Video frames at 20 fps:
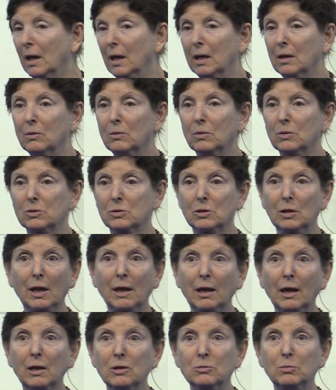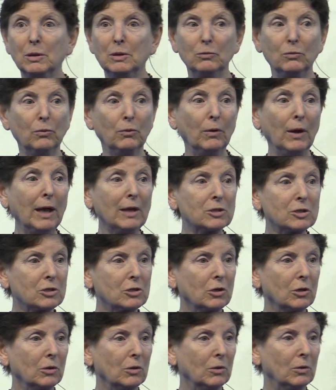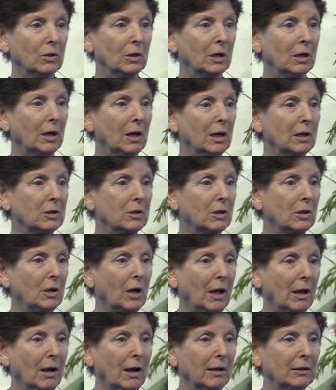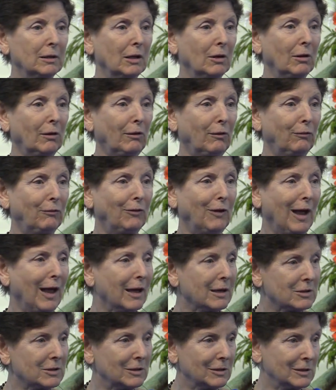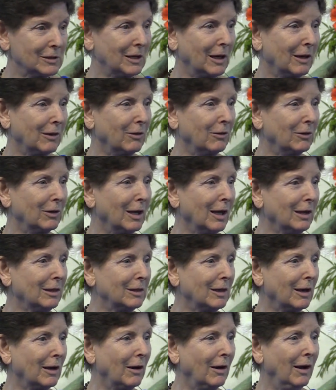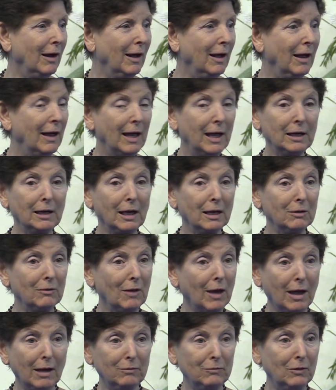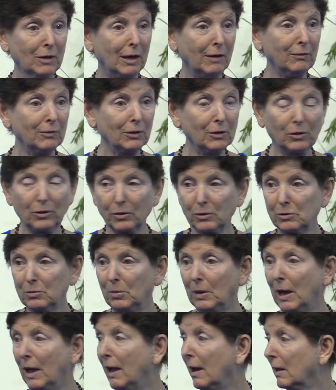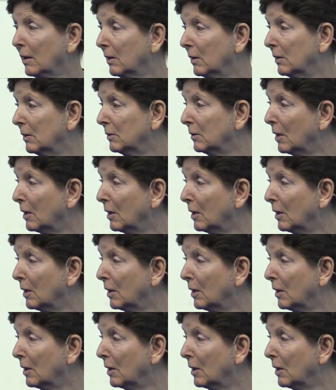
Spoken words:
It was like I'd been rescued, and I got there as fast as I could get there, and I never looked back.